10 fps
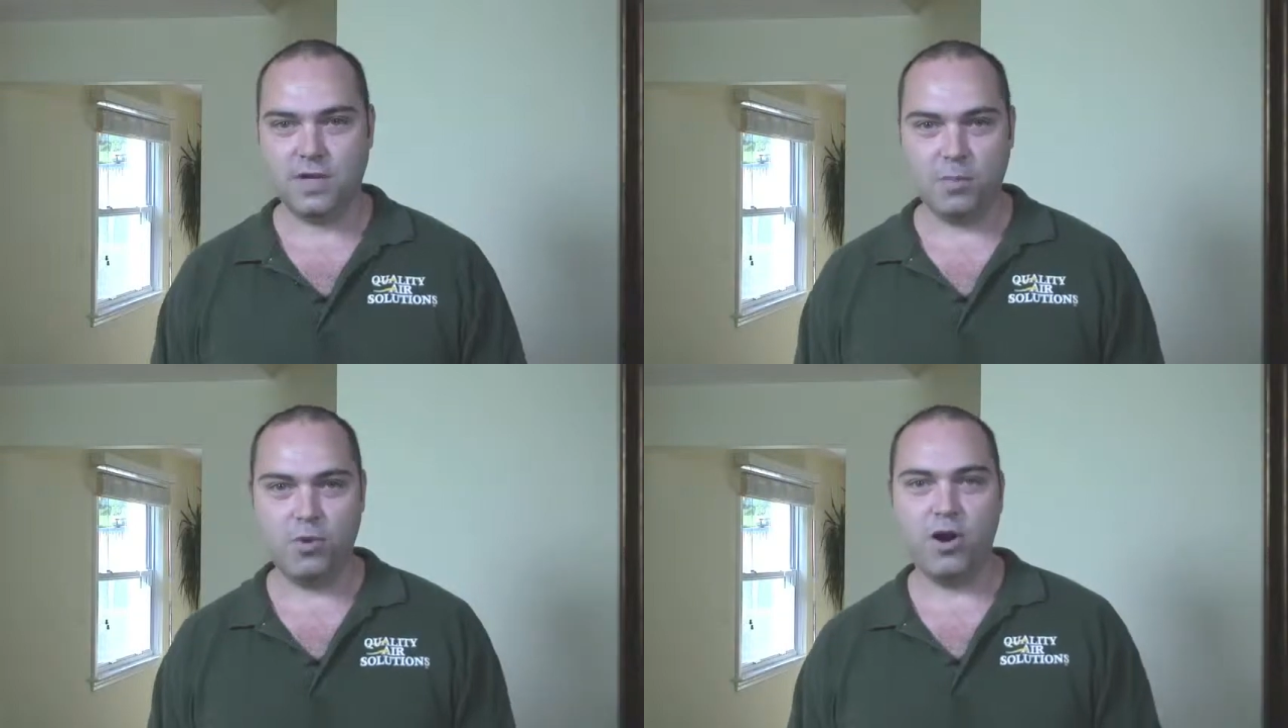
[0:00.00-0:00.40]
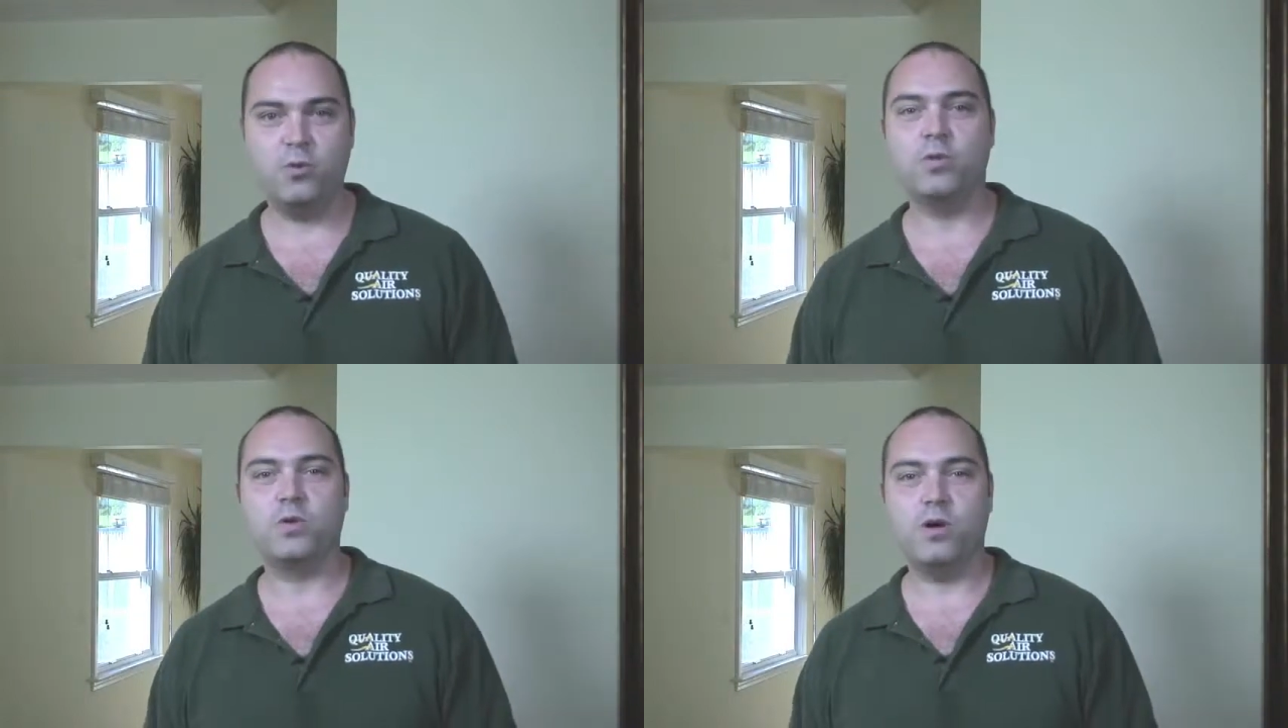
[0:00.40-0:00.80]
I'm
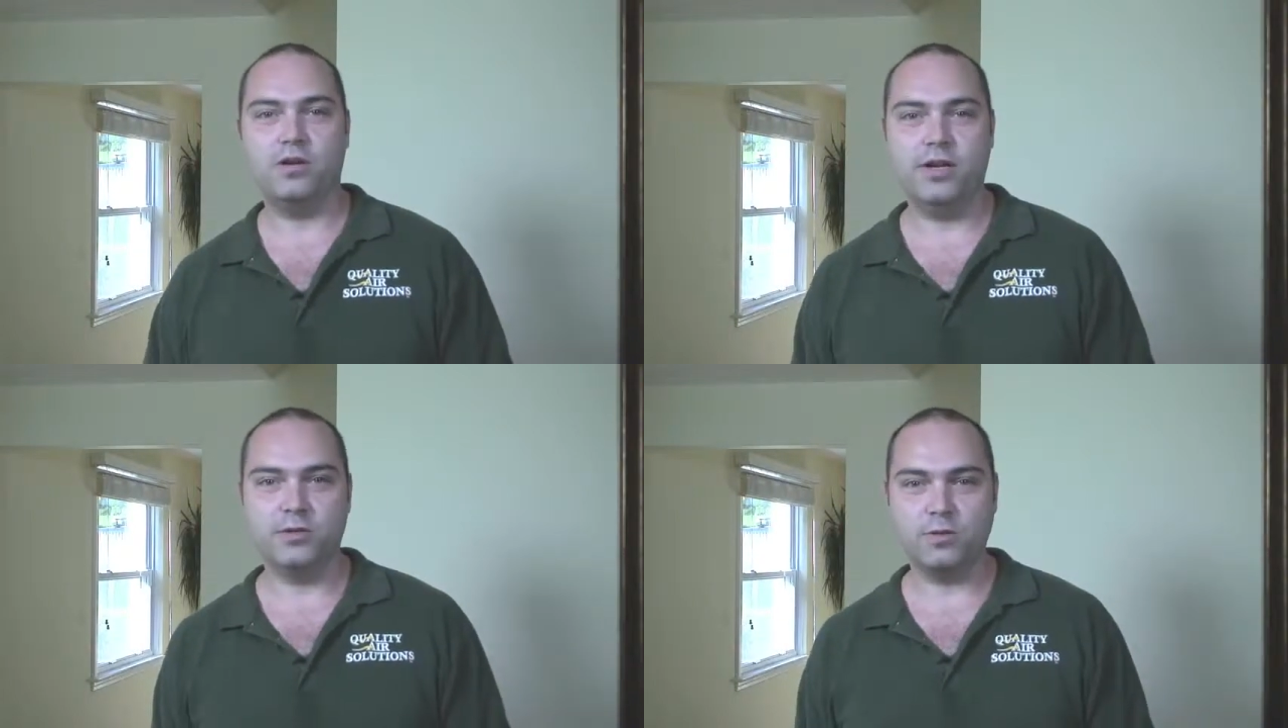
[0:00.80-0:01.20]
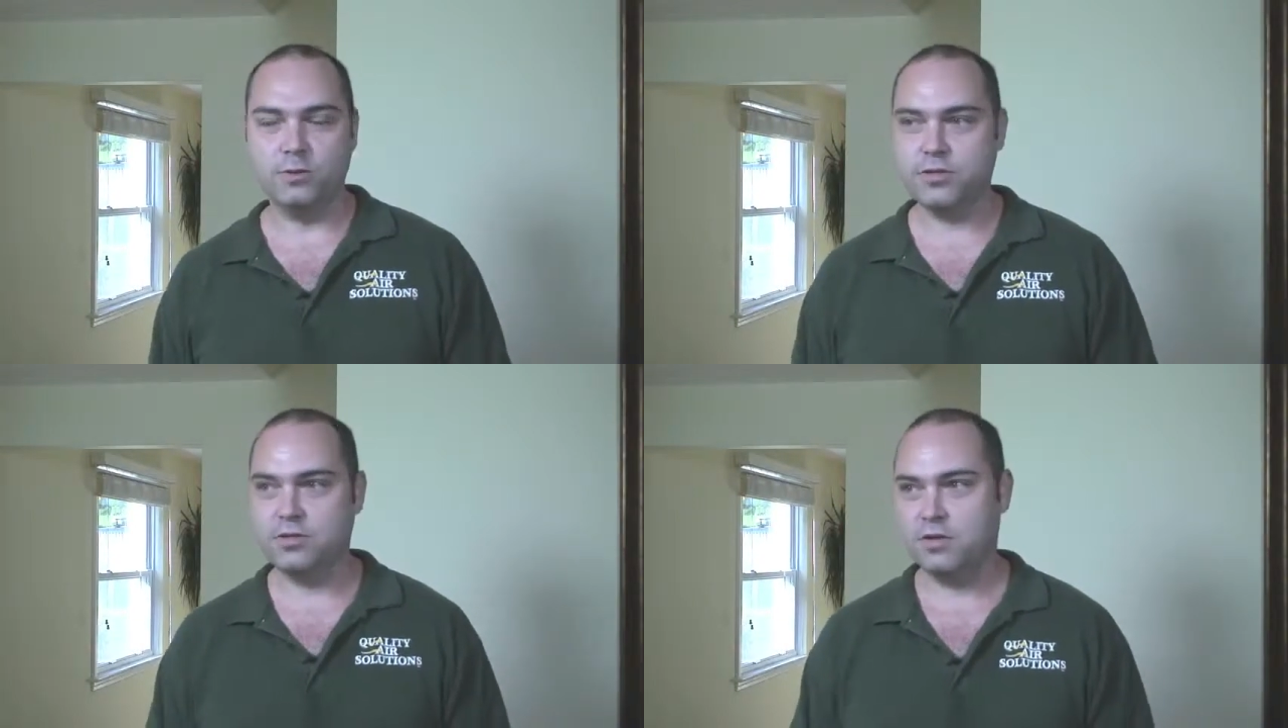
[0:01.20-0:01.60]
Brandon with Quality Air
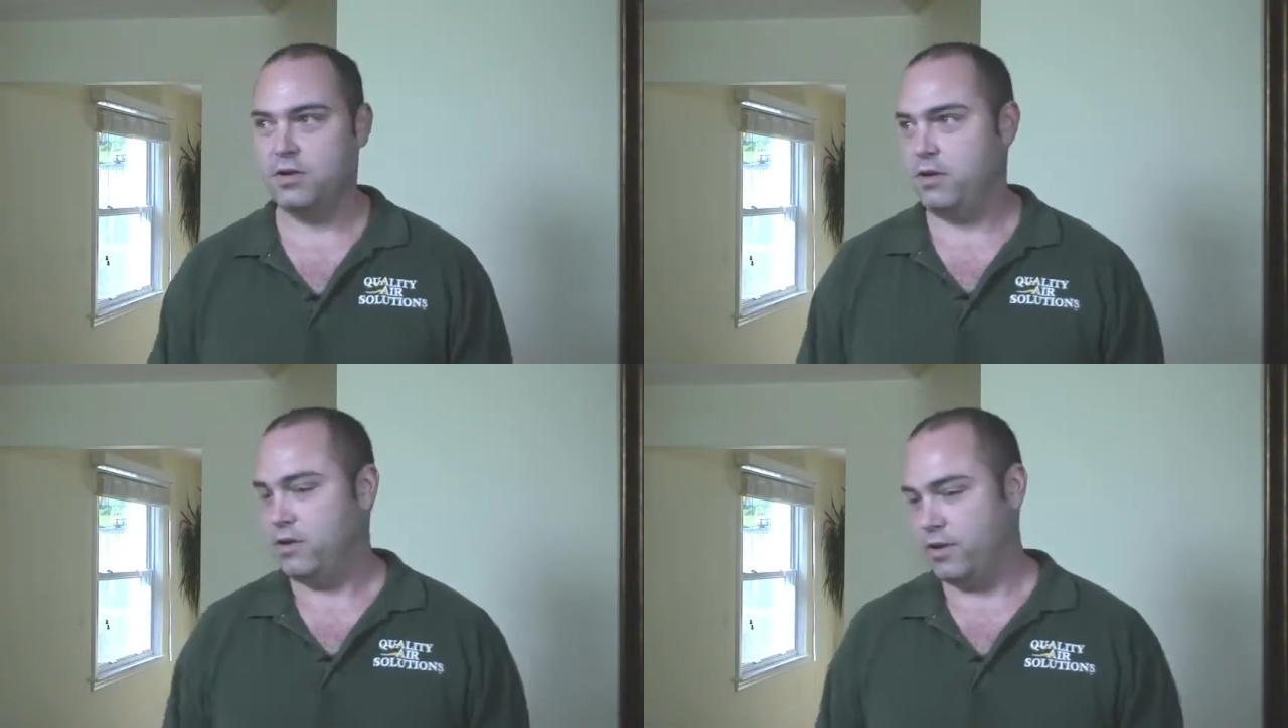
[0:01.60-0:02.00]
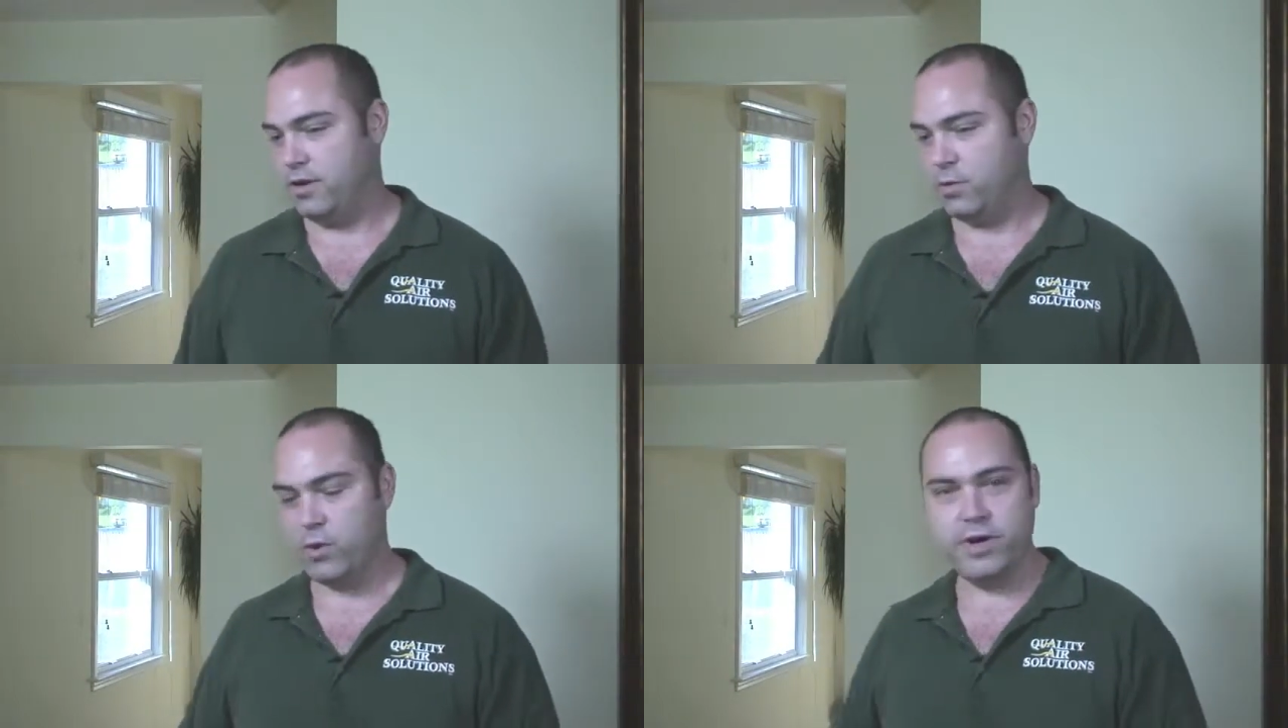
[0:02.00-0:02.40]
Solutions,
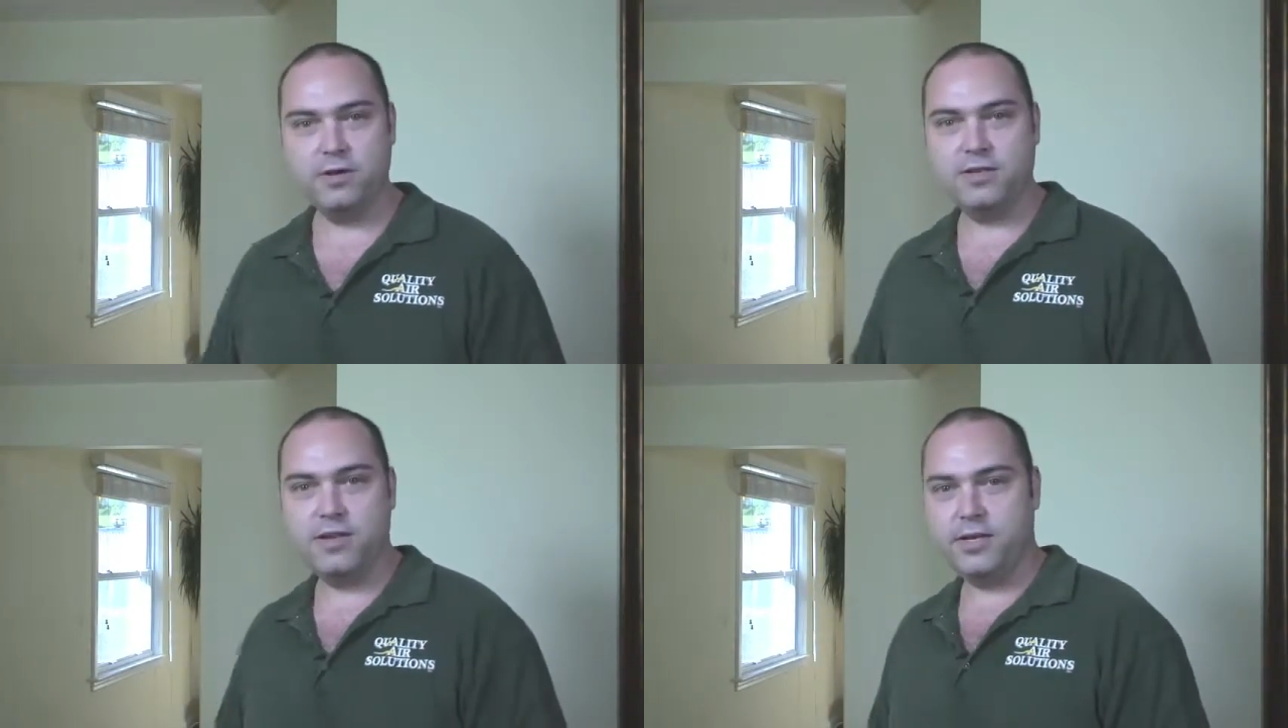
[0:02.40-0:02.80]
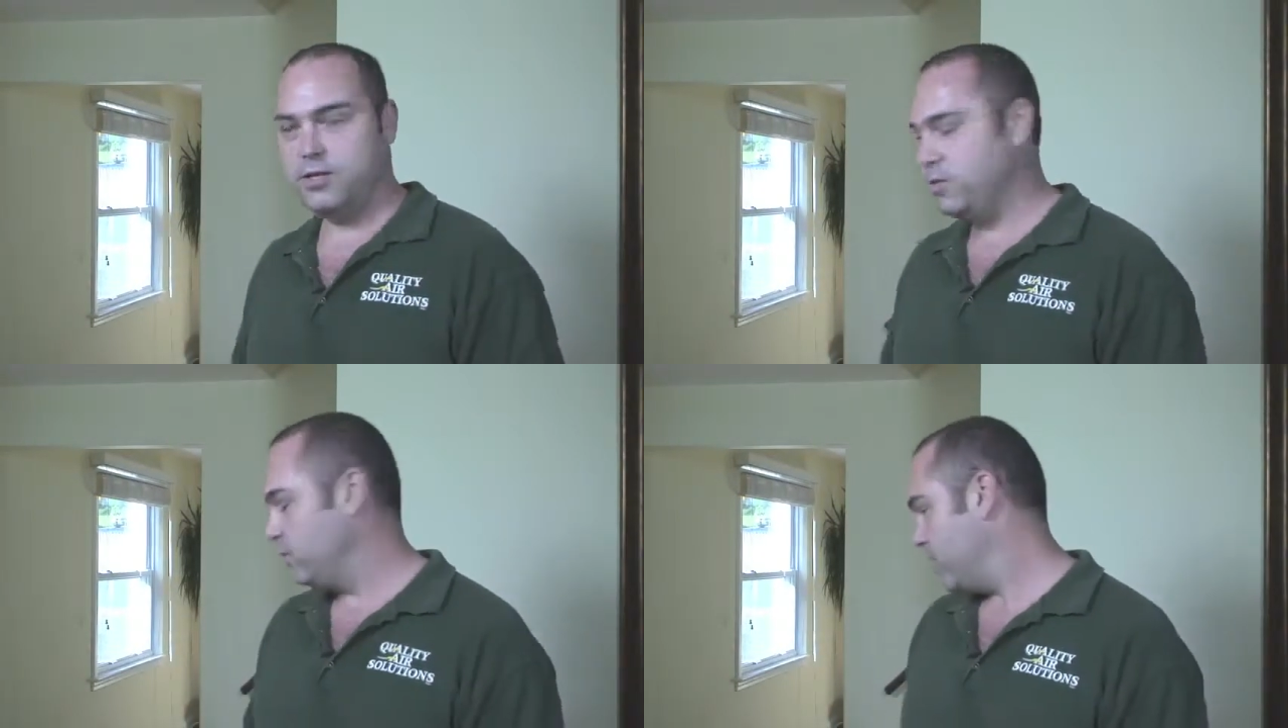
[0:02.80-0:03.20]
and we're here today
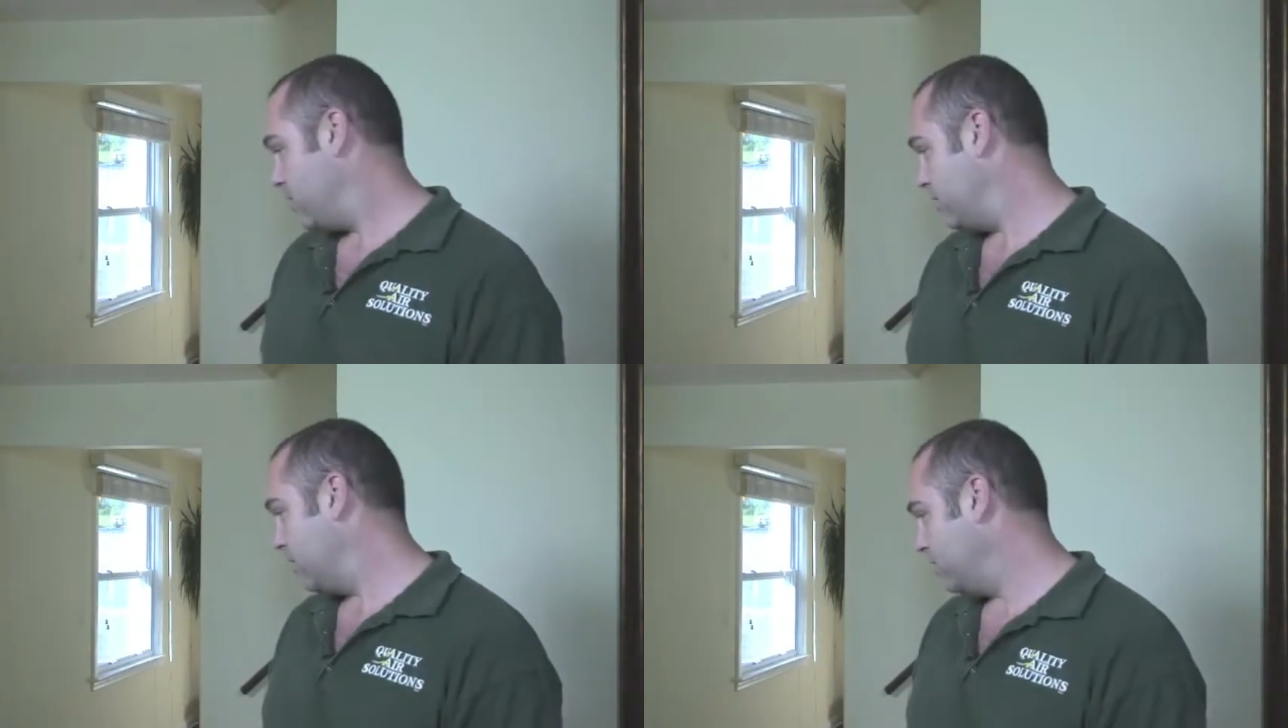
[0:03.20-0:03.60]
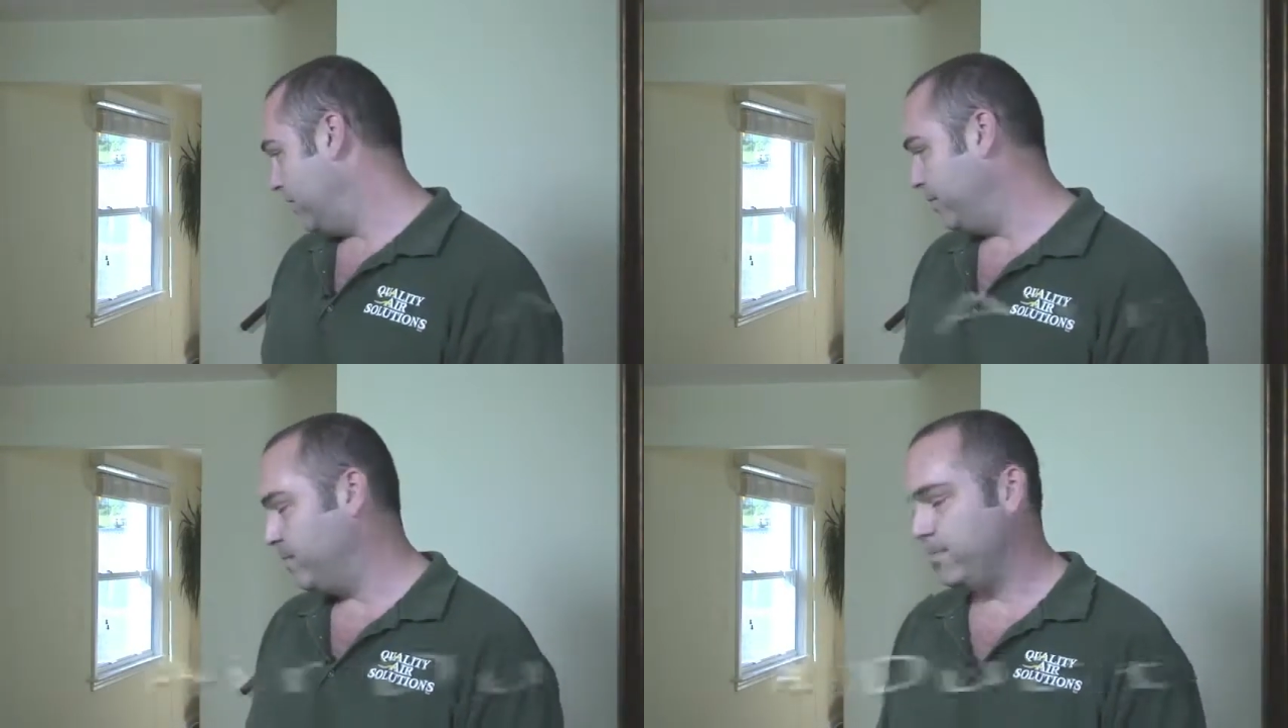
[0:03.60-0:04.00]
to do air duct
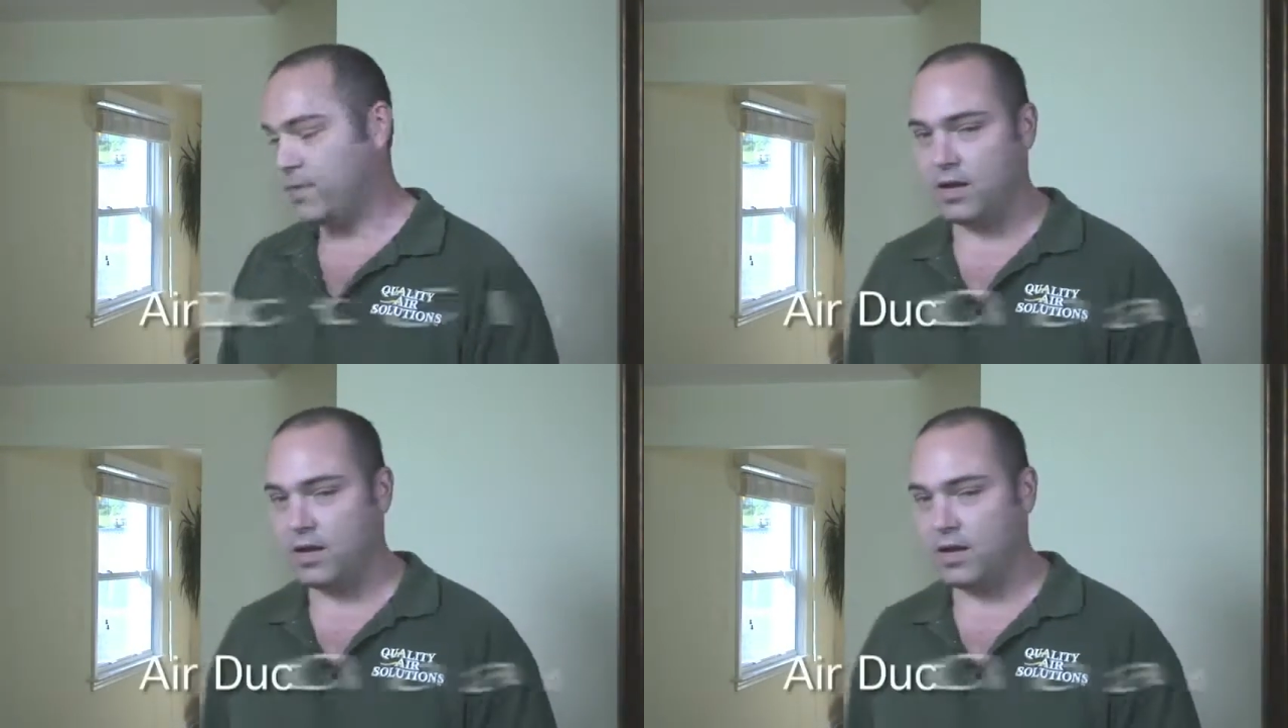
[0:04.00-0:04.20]
cleaning.